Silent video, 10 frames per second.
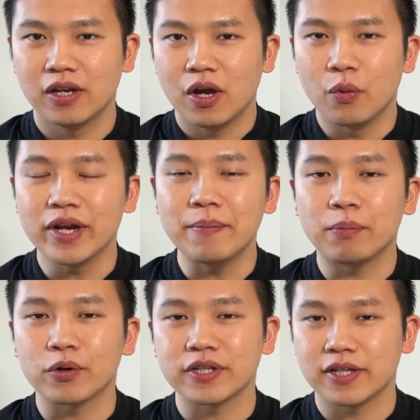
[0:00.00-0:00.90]
One
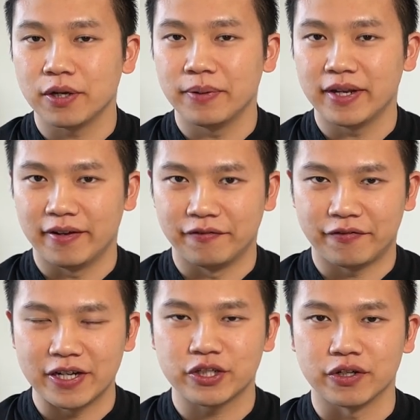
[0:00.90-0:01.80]
important human
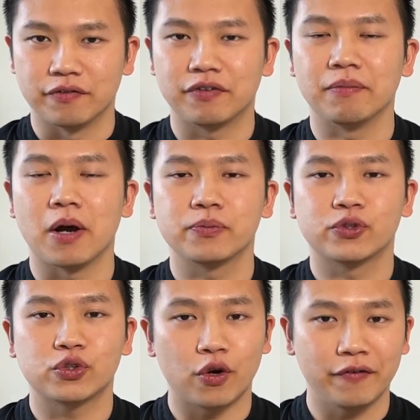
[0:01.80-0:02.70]
invention from
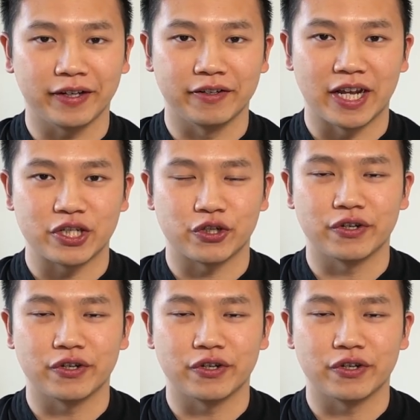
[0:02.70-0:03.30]
observing the nature